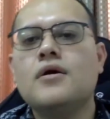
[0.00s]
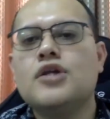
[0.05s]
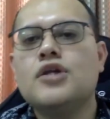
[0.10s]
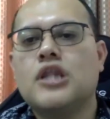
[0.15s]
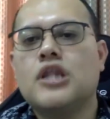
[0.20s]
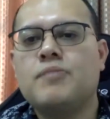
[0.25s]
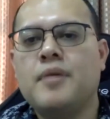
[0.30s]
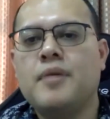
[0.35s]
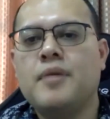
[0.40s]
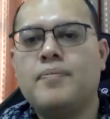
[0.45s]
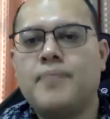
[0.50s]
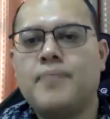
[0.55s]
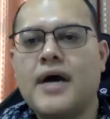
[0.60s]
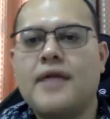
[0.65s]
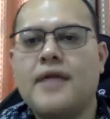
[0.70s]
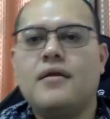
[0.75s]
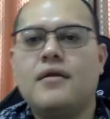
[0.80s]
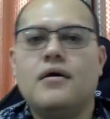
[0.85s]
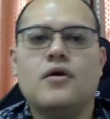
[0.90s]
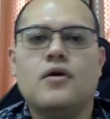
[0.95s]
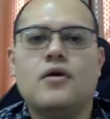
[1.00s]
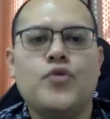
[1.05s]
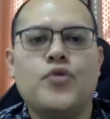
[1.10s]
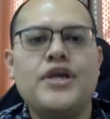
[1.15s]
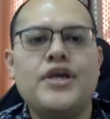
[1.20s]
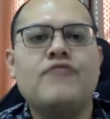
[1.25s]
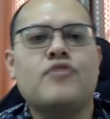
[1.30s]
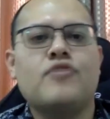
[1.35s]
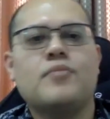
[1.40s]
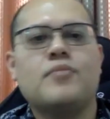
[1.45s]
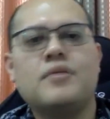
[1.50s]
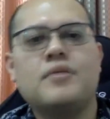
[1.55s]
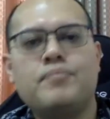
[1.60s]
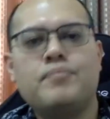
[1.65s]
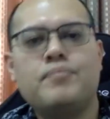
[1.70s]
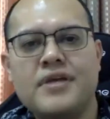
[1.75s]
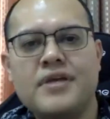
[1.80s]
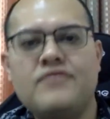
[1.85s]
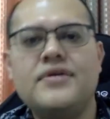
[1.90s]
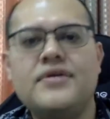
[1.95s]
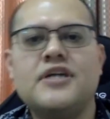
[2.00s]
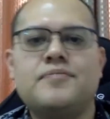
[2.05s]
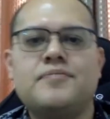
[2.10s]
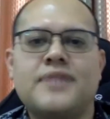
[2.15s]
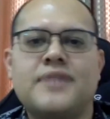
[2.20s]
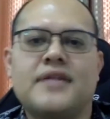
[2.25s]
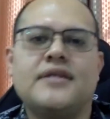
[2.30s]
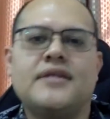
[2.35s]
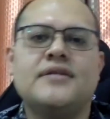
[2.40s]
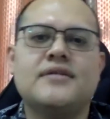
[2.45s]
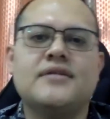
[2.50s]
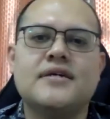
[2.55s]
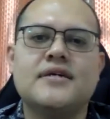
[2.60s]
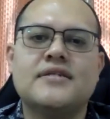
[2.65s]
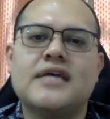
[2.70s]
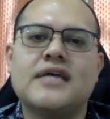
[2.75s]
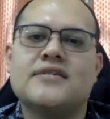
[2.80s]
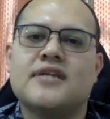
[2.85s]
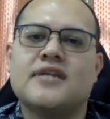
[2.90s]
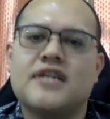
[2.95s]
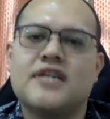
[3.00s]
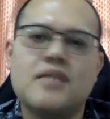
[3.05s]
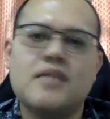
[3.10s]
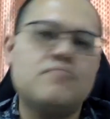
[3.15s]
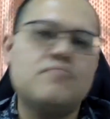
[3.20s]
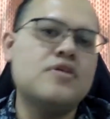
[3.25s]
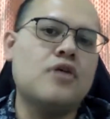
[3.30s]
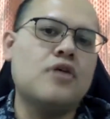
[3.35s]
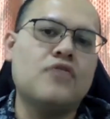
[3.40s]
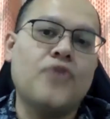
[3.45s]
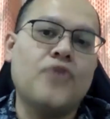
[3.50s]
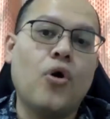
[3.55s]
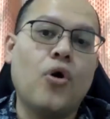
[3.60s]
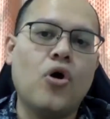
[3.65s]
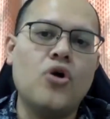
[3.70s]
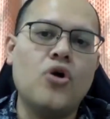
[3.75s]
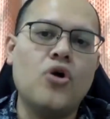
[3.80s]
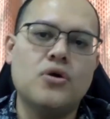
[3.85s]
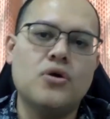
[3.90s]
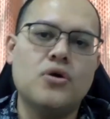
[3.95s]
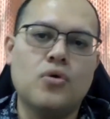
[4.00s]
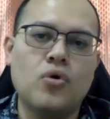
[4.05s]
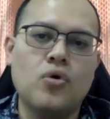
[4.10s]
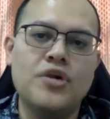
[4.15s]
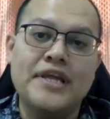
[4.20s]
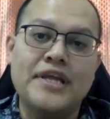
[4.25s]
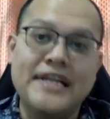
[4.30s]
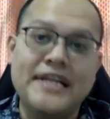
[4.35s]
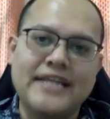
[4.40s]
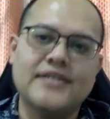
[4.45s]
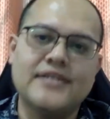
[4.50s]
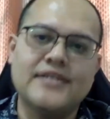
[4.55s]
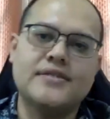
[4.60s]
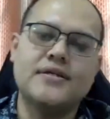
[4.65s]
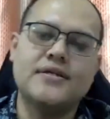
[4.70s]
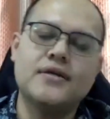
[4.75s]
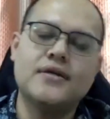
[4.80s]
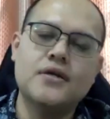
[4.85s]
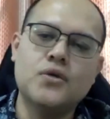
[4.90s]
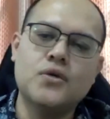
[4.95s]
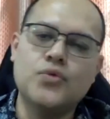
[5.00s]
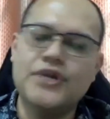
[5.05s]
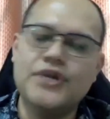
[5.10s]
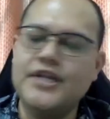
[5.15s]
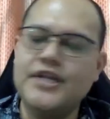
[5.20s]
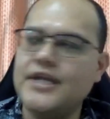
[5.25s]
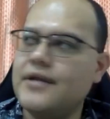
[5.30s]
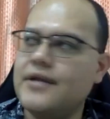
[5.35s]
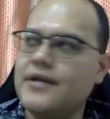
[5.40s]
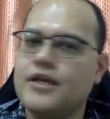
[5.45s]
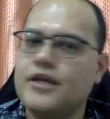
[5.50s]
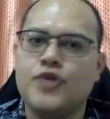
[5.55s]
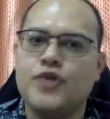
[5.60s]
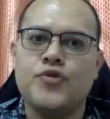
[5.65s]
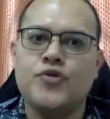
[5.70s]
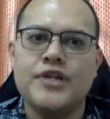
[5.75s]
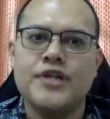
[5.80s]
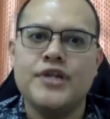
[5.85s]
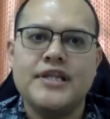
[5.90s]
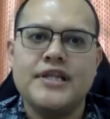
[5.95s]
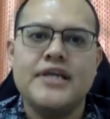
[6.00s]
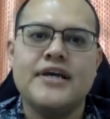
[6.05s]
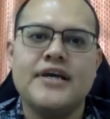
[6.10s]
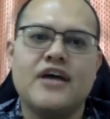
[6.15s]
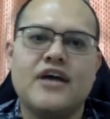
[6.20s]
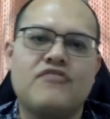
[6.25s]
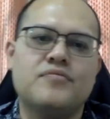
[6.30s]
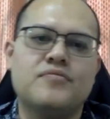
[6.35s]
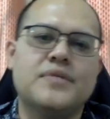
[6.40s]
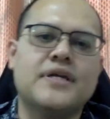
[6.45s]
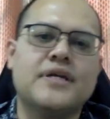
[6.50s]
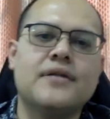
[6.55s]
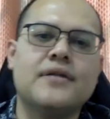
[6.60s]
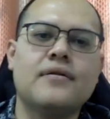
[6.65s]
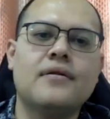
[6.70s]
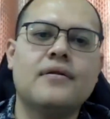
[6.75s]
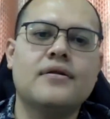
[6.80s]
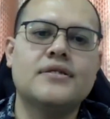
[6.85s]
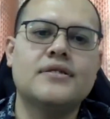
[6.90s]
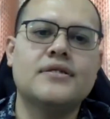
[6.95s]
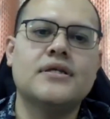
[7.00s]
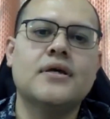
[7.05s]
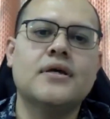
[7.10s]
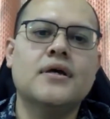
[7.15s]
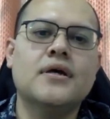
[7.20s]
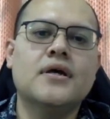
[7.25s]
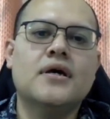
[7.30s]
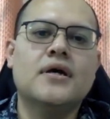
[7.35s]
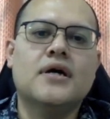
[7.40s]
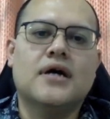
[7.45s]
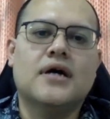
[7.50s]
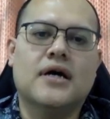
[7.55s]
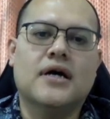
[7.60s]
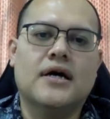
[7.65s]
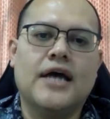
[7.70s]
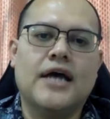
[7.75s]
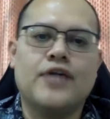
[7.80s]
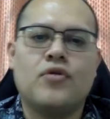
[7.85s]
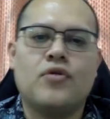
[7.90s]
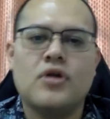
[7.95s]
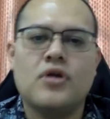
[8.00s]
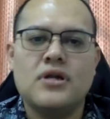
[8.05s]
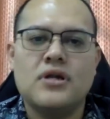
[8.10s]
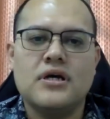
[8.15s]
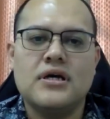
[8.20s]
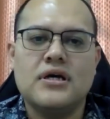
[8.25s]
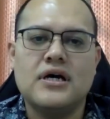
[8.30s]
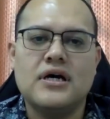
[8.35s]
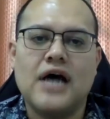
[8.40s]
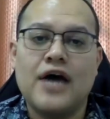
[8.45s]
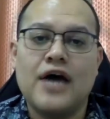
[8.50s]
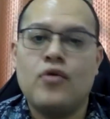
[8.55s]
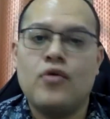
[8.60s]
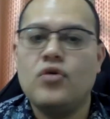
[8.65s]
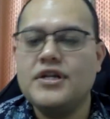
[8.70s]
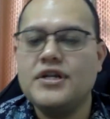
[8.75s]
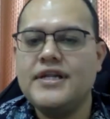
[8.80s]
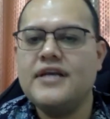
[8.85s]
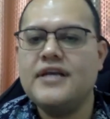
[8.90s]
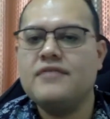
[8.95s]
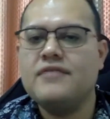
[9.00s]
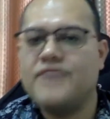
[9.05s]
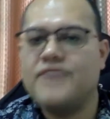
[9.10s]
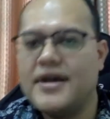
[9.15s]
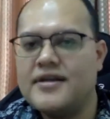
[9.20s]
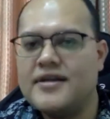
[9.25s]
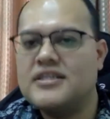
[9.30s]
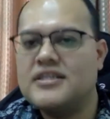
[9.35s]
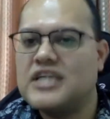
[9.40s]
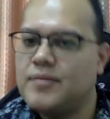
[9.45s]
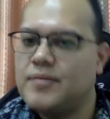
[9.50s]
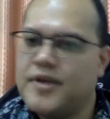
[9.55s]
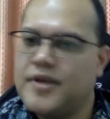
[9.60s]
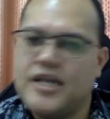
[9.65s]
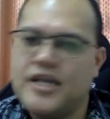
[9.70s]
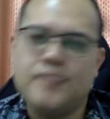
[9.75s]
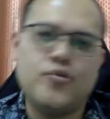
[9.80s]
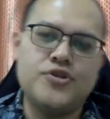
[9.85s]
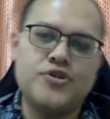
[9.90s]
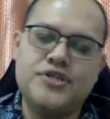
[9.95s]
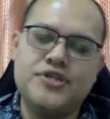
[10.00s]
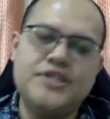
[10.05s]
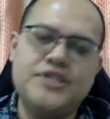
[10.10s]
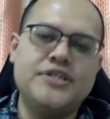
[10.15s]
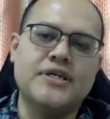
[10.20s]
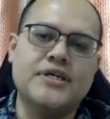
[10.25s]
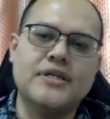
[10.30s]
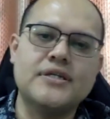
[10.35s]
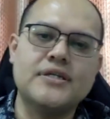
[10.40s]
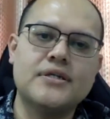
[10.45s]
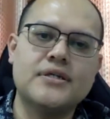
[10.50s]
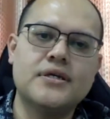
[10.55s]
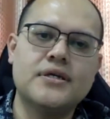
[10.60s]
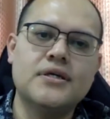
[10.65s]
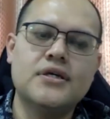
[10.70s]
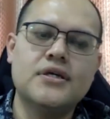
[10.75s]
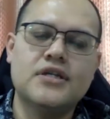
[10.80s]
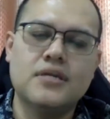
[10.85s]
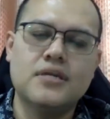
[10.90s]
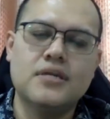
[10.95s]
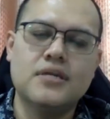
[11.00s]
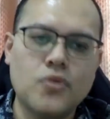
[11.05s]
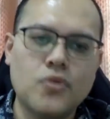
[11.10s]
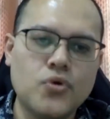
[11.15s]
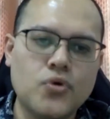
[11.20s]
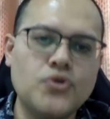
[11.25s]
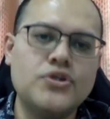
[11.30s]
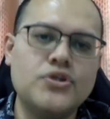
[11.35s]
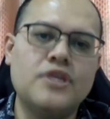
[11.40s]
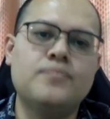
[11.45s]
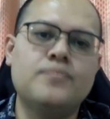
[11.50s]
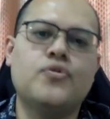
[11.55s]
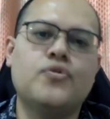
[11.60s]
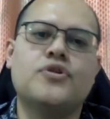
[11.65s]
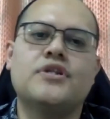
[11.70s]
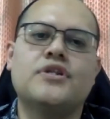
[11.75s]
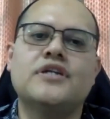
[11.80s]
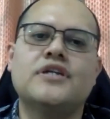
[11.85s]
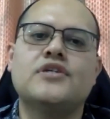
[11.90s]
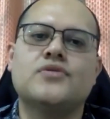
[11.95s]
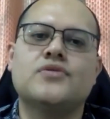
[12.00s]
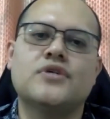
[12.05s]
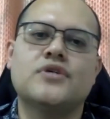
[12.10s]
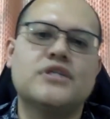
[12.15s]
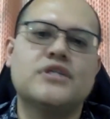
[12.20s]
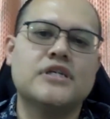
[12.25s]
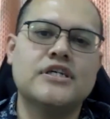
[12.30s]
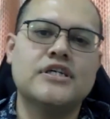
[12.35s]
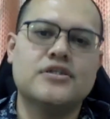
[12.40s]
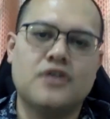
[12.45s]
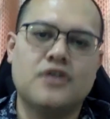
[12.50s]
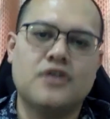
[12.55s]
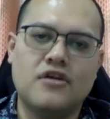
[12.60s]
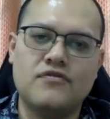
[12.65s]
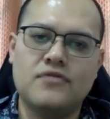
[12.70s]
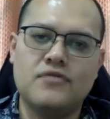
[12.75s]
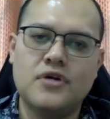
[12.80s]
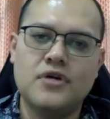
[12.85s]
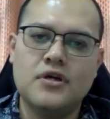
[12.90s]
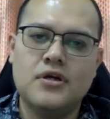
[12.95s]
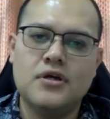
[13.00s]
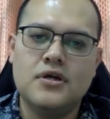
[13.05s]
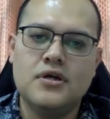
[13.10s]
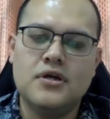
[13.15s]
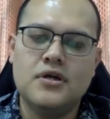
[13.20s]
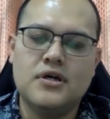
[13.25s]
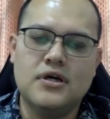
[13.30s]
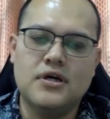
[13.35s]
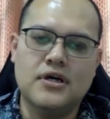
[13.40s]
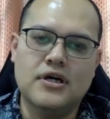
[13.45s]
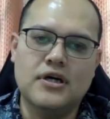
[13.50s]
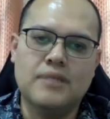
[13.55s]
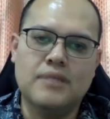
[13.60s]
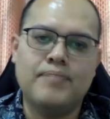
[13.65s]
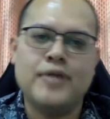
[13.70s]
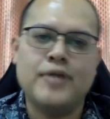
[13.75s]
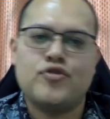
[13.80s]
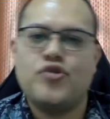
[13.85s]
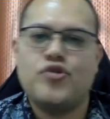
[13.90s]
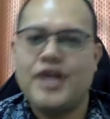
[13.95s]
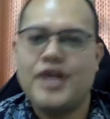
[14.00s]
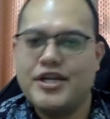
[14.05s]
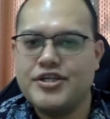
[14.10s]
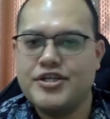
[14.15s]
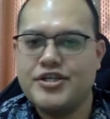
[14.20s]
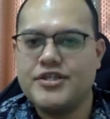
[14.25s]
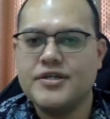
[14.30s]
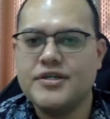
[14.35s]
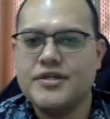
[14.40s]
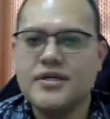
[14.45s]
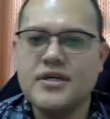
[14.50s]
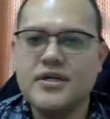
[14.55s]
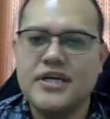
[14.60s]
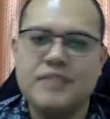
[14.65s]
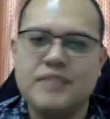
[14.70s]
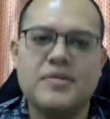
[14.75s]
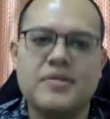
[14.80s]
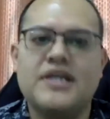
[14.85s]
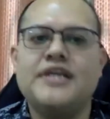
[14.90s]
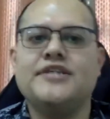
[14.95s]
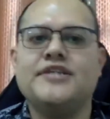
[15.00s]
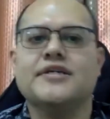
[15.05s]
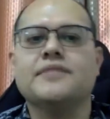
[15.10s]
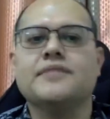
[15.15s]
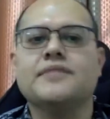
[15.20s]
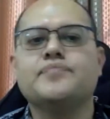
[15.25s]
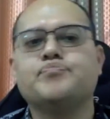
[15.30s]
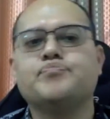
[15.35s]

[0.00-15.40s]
to be part away from the previous practices, as a number of old elites within the unity government are holding various cabinet positions, the most important sources of patronage in Malaysia.